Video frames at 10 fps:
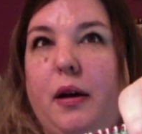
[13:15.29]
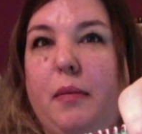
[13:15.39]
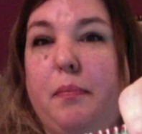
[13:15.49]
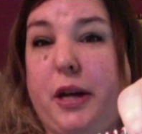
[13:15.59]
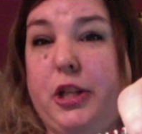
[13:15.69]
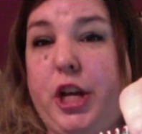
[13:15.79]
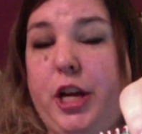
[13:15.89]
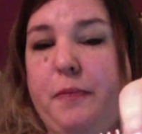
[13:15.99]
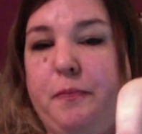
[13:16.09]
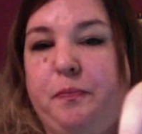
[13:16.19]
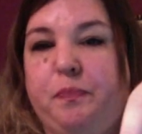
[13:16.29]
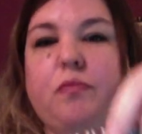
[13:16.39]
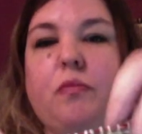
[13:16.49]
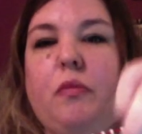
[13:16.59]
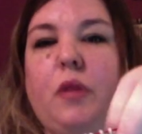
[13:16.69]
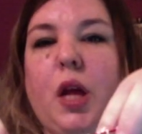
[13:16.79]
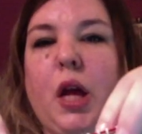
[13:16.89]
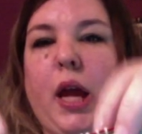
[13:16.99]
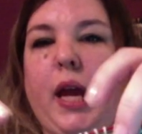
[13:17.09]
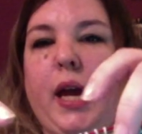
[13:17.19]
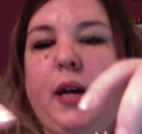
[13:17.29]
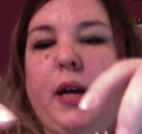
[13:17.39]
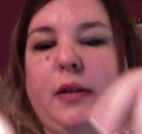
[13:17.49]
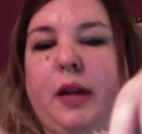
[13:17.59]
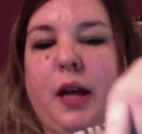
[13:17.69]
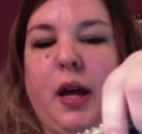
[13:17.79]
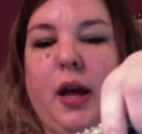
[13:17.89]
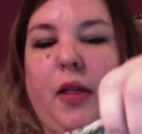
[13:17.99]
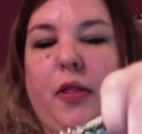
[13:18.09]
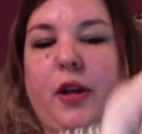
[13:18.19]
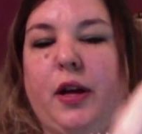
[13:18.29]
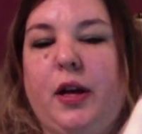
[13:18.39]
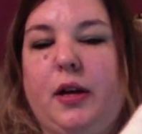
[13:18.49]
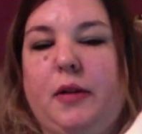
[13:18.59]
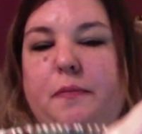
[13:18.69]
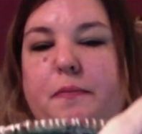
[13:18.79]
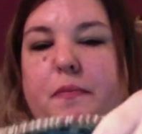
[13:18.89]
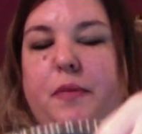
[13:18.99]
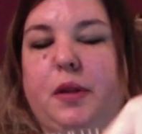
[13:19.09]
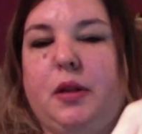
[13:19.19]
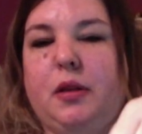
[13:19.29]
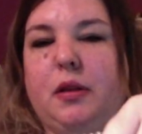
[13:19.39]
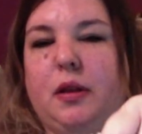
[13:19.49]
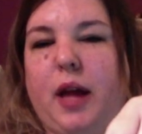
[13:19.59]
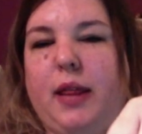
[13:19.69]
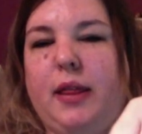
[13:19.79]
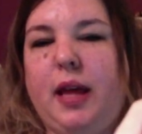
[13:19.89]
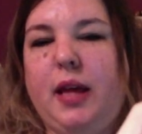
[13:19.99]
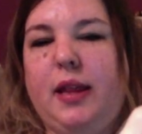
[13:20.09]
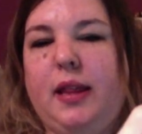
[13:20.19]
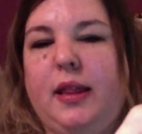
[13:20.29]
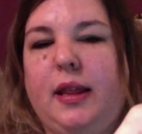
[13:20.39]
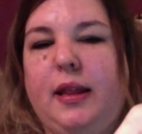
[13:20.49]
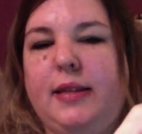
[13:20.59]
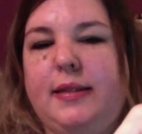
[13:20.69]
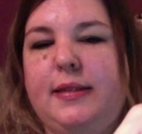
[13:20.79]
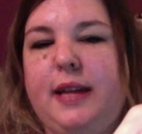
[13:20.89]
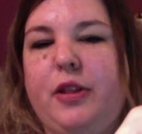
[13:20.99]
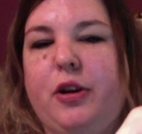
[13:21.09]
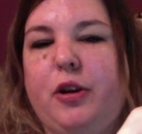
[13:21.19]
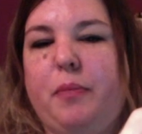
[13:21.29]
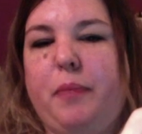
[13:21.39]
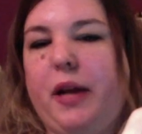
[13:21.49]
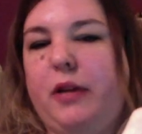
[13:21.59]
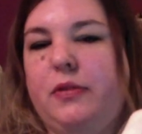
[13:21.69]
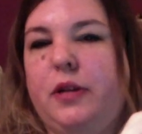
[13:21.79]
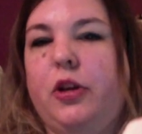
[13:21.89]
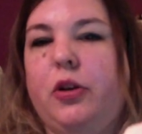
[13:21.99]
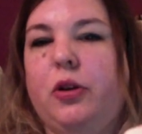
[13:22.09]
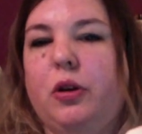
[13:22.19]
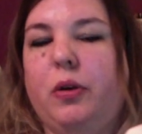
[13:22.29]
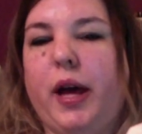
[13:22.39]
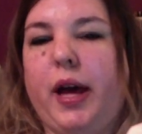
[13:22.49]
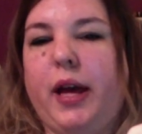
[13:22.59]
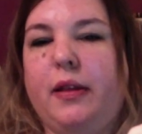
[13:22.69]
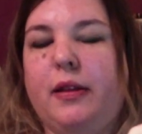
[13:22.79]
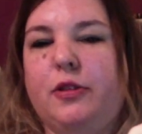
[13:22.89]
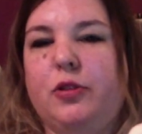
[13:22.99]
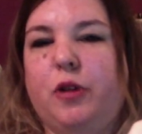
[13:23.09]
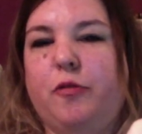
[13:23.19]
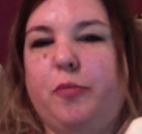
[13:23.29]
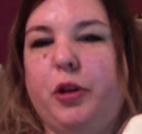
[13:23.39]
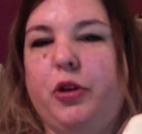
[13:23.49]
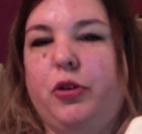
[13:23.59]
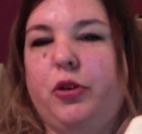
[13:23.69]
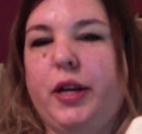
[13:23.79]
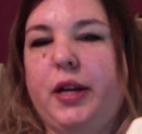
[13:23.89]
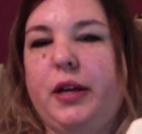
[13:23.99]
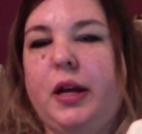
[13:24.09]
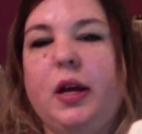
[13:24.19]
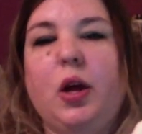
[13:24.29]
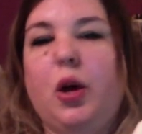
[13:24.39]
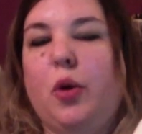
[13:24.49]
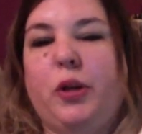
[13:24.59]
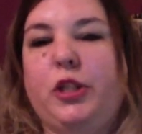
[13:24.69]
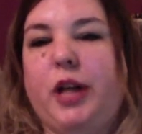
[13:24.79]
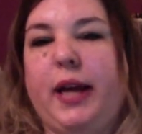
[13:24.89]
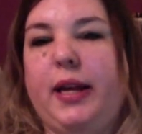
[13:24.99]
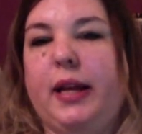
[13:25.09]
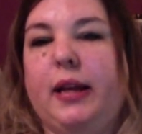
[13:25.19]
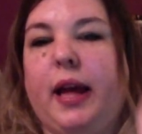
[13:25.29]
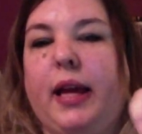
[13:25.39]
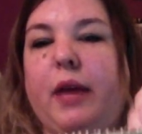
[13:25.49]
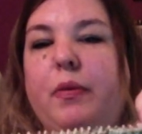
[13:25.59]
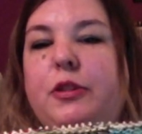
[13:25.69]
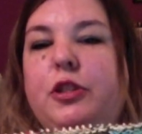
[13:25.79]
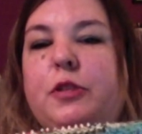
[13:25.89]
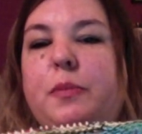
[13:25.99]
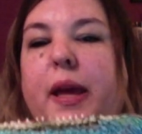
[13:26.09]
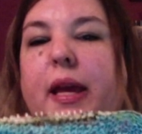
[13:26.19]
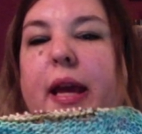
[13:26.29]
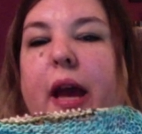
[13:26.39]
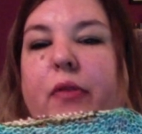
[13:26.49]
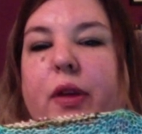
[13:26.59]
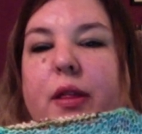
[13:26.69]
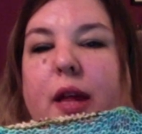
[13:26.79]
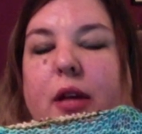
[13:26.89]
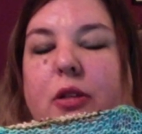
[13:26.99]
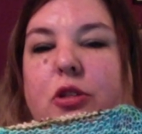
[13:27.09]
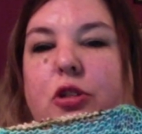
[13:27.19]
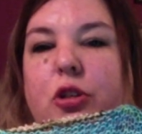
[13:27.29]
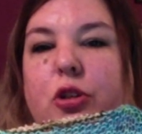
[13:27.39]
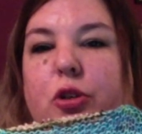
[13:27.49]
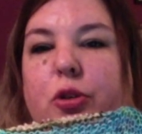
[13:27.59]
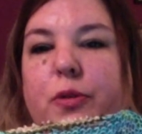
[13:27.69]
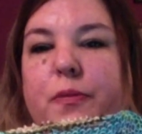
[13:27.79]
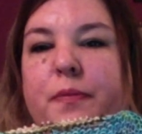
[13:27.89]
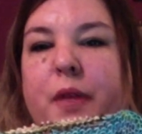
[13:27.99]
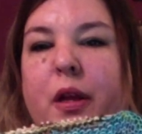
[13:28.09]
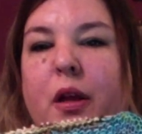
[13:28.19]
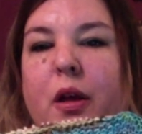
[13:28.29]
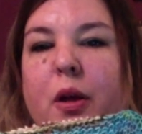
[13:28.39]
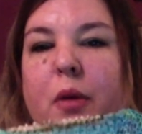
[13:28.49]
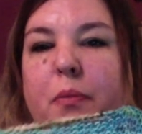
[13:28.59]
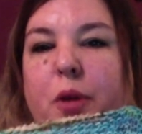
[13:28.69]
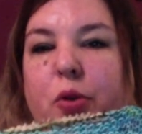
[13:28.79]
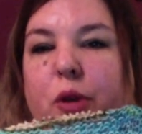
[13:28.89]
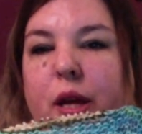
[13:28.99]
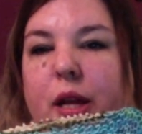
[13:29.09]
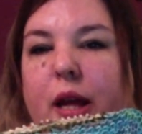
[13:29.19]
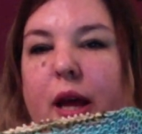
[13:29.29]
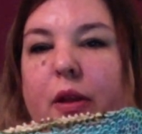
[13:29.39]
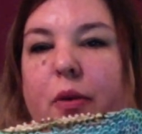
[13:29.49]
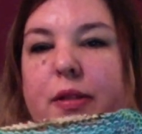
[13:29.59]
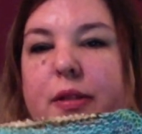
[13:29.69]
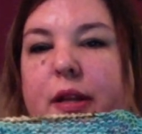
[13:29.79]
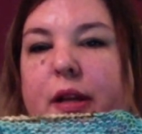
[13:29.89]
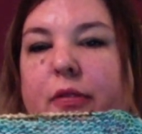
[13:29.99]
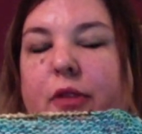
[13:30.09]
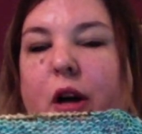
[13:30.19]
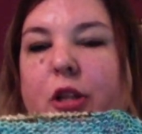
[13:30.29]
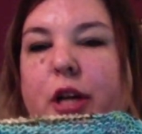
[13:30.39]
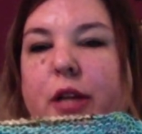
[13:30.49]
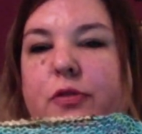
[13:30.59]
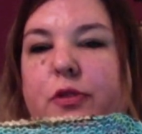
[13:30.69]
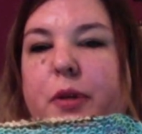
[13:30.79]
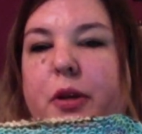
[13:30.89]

Budgie. And I think this is either Manos del Uruguay, this sort of blue-green, which I didn't like. It was just making everything too muted, and there wasn't enough contrast for